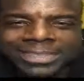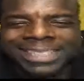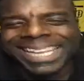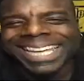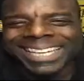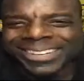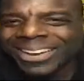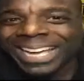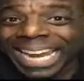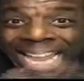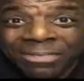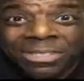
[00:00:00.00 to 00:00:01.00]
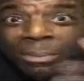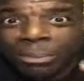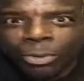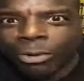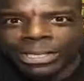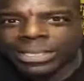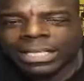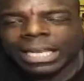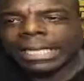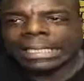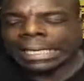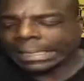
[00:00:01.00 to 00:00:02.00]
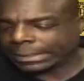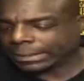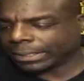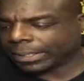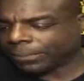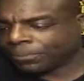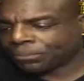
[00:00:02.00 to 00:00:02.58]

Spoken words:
You know, I gotta have something crazy like that to say.